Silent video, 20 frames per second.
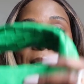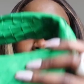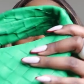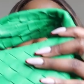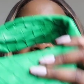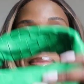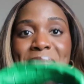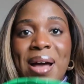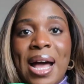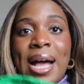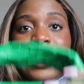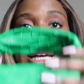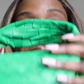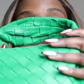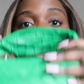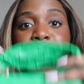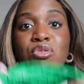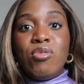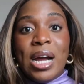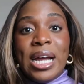My bag can
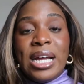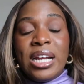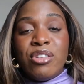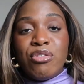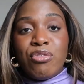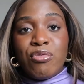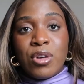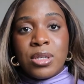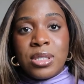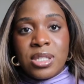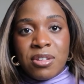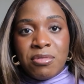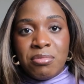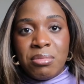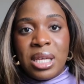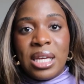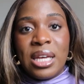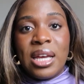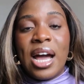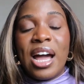be right in front of
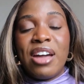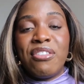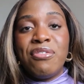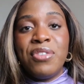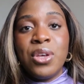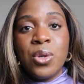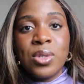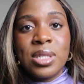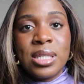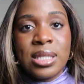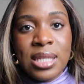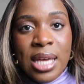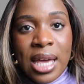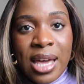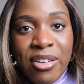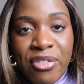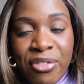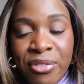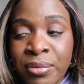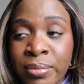me. I feel
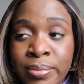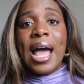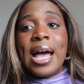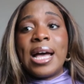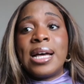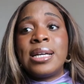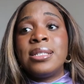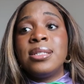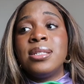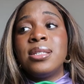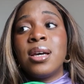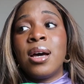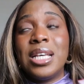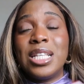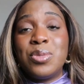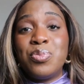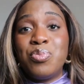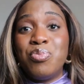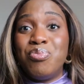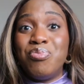safe, and
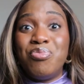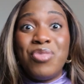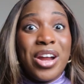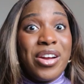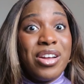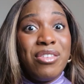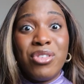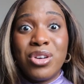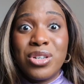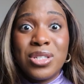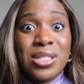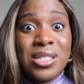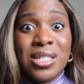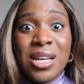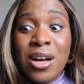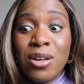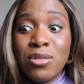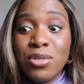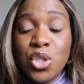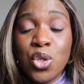it's very versatile.